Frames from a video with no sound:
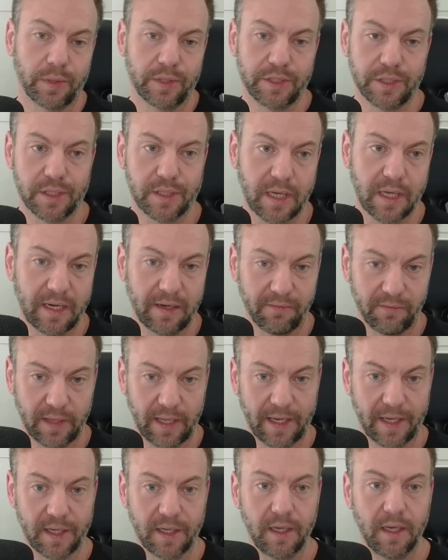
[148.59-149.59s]
which is kind of
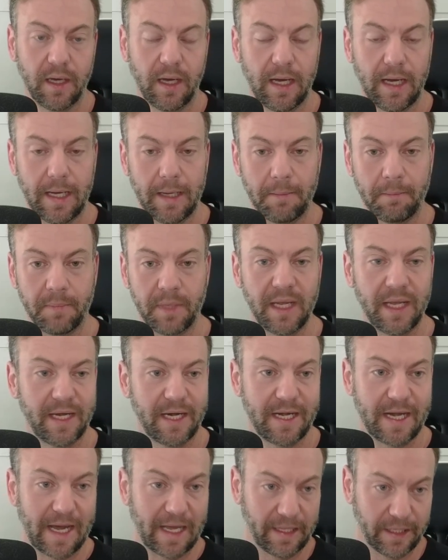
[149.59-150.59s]

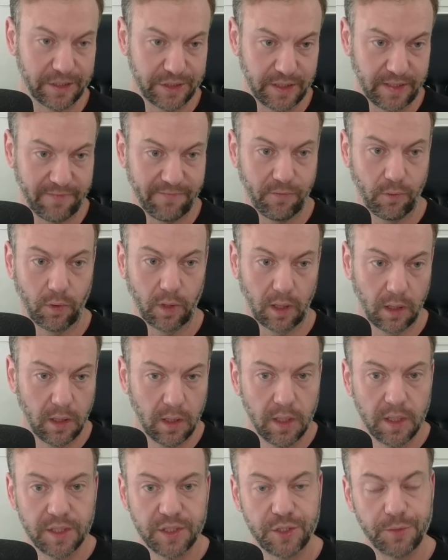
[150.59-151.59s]
an analogy
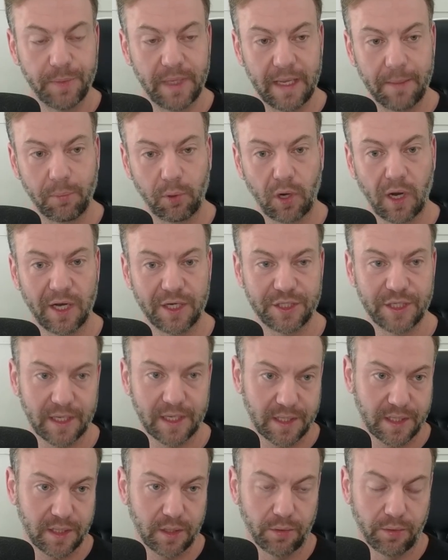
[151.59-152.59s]
for too many
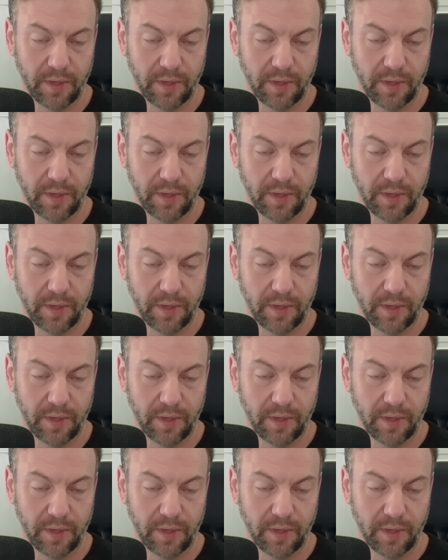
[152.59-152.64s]
projects,